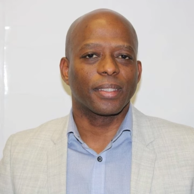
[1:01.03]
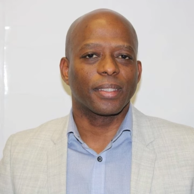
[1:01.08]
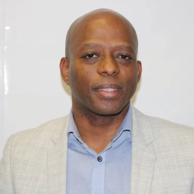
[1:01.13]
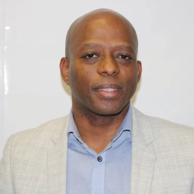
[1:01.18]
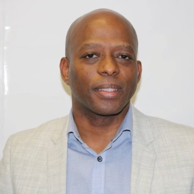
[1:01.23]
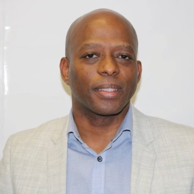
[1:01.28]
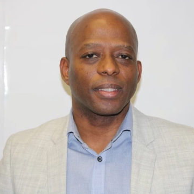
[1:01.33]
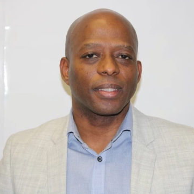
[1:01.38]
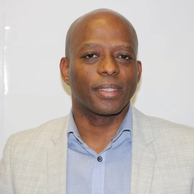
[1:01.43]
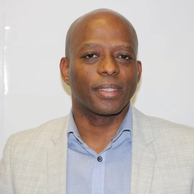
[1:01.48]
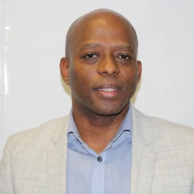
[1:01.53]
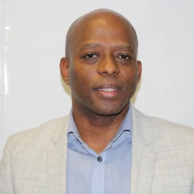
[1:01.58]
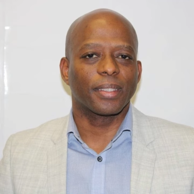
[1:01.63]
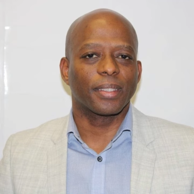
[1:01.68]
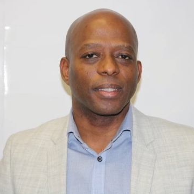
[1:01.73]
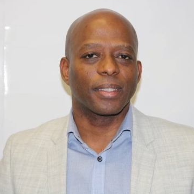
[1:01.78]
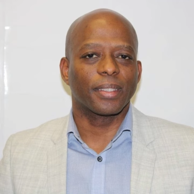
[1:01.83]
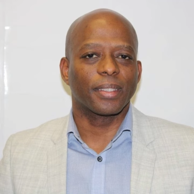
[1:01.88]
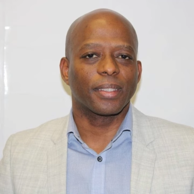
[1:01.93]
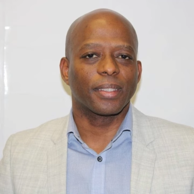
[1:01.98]

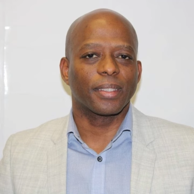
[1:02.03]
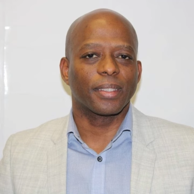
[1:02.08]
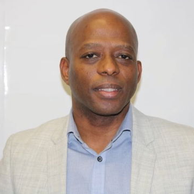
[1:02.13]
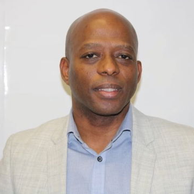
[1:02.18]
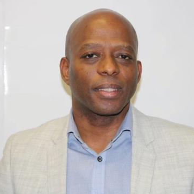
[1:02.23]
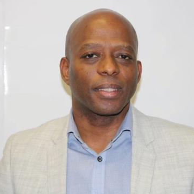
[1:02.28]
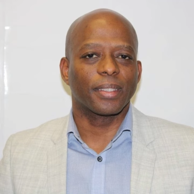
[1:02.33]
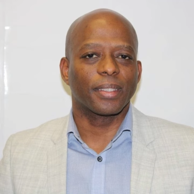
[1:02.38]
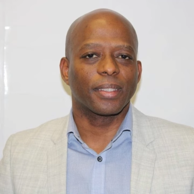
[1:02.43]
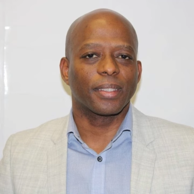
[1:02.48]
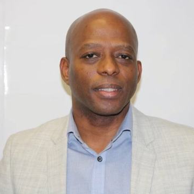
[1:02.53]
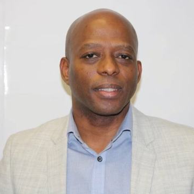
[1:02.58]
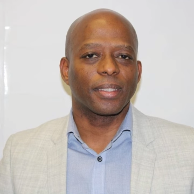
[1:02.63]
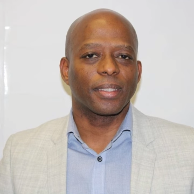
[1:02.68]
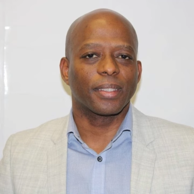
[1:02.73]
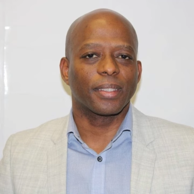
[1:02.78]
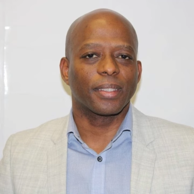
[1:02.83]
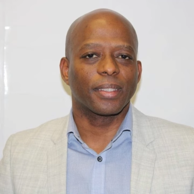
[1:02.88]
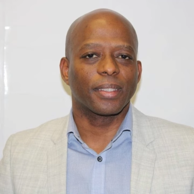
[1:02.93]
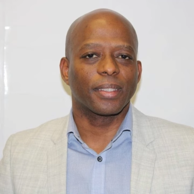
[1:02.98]

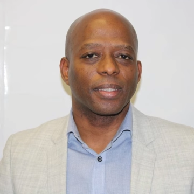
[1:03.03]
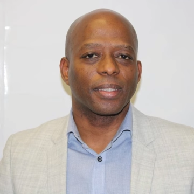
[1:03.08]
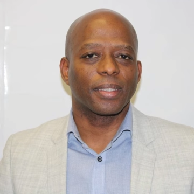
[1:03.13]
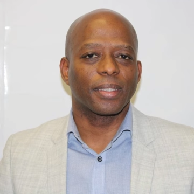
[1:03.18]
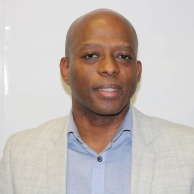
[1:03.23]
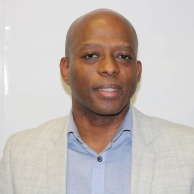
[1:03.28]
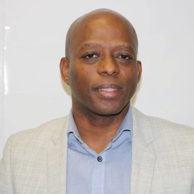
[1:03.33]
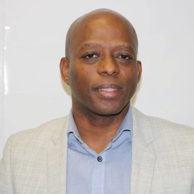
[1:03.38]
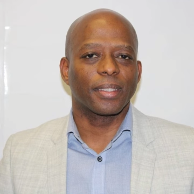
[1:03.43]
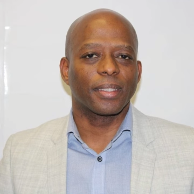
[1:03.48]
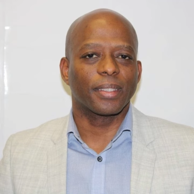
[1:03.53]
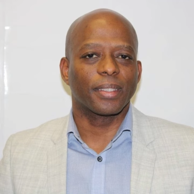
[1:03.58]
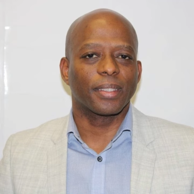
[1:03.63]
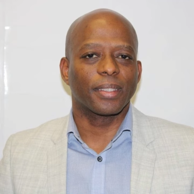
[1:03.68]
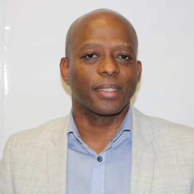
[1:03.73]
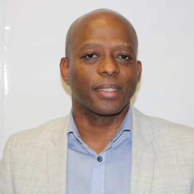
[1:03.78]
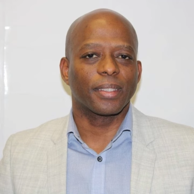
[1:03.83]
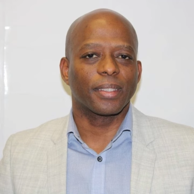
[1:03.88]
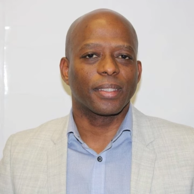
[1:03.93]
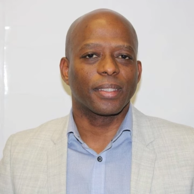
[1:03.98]

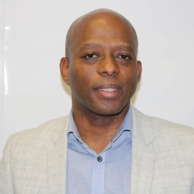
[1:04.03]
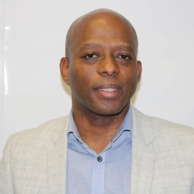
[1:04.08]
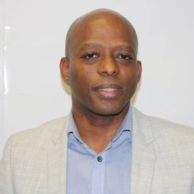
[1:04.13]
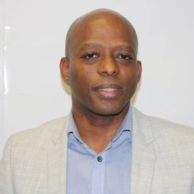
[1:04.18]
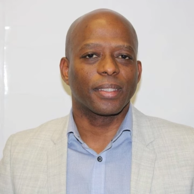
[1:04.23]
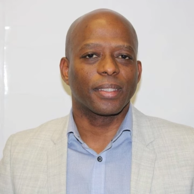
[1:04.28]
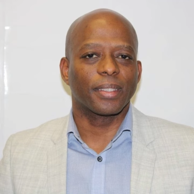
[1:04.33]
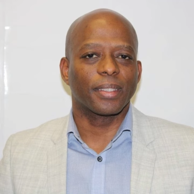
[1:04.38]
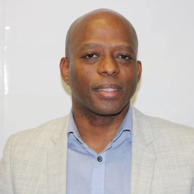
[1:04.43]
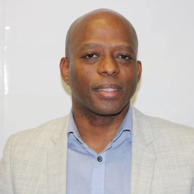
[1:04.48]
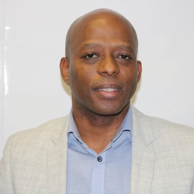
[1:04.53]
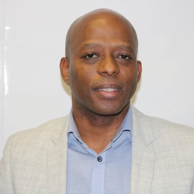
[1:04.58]
[no speech]